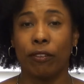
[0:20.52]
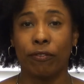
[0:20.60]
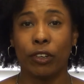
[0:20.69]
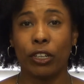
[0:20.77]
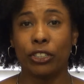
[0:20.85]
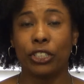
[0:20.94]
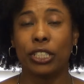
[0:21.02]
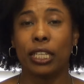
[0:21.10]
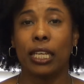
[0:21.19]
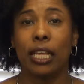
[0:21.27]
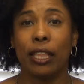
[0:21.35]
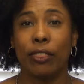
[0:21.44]
First,
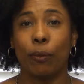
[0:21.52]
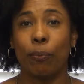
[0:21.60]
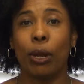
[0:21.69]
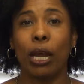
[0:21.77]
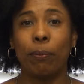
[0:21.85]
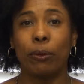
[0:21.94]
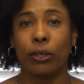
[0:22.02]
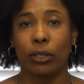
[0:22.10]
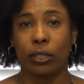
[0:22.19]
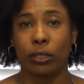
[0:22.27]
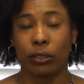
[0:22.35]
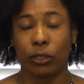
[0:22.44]
the
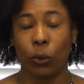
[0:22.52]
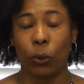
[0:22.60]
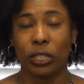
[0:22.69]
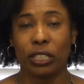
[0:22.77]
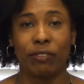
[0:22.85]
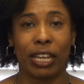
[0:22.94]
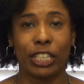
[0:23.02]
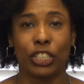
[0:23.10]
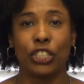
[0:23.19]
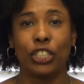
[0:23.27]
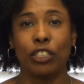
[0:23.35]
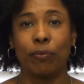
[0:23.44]
proper course of
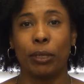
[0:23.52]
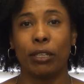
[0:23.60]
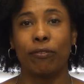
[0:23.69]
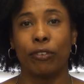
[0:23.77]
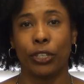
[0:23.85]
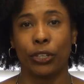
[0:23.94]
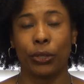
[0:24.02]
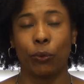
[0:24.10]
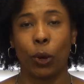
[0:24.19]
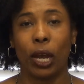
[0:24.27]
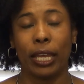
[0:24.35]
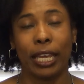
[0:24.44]
action should have been for
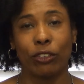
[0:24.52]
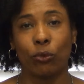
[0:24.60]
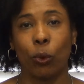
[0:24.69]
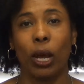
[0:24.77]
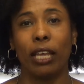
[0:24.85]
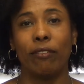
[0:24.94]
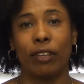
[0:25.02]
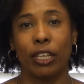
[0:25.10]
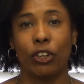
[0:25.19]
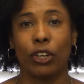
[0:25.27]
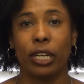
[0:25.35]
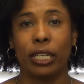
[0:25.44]
your ex-wife
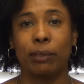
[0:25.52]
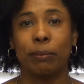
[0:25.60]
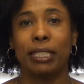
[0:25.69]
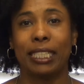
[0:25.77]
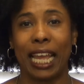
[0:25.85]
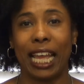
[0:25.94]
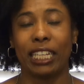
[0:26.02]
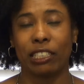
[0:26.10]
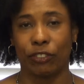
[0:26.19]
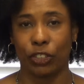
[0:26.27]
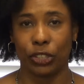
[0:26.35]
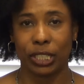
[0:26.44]
and her husband to
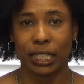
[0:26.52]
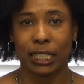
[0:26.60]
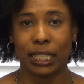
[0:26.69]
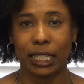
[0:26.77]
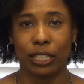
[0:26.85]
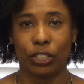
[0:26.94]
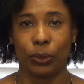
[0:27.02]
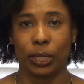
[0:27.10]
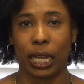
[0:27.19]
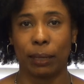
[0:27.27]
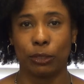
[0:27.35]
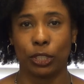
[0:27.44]
ask for your consent to
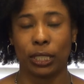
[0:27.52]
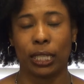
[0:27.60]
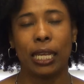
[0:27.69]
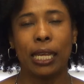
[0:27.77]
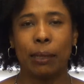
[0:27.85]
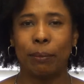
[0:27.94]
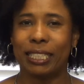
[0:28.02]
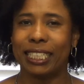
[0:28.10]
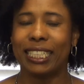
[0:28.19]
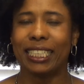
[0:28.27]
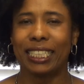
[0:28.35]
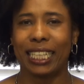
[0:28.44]
adoption. But
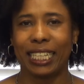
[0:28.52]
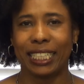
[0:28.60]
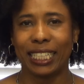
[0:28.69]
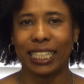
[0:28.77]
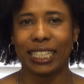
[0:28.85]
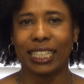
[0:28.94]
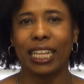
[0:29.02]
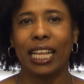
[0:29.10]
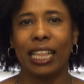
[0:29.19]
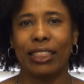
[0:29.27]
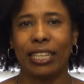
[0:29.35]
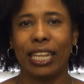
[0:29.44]
since they didn't,
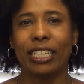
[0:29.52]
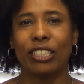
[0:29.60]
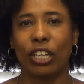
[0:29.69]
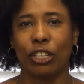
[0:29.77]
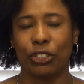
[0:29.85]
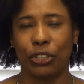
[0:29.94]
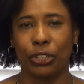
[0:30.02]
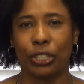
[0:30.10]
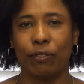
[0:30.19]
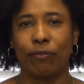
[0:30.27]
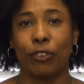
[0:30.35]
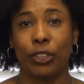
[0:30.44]
the next
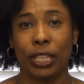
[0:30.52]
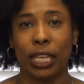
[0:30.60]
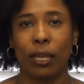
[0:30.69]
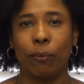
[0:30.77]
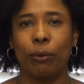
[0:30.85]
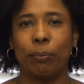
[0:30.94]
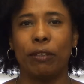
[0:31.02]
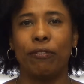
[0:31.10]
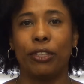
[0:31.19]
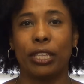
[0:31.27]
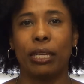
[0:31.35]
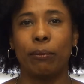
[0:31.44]
alternative for them would be
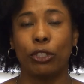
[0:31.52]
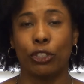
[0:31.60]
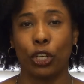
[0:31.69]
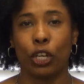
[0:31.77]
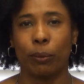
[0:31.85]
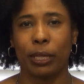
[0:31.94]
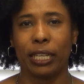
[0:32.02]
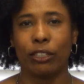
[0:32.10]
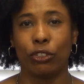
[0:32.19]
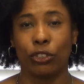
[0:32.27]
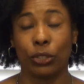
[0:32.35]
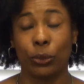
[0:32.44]
for them
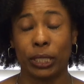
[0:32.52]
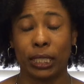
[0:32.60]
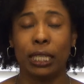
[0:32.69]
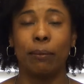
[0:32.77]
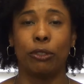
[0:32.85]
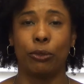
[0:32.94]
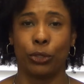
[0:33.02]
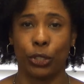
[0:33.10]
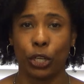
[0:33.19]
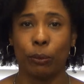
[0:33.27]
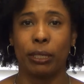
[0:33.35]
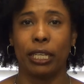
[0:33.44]
to attempt to
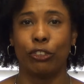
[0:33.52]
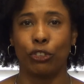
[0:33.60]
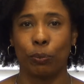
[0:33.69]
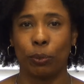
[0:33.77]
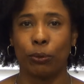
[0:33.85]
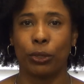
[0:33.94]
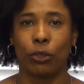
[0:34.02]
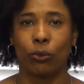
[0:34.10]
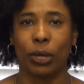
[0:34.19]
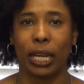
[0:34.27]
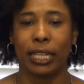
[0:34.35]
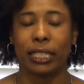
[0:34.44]
terminate your
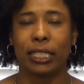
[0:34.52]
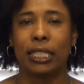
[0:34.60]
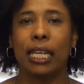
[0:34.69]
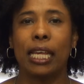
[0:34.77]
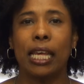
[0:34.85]
parental rights.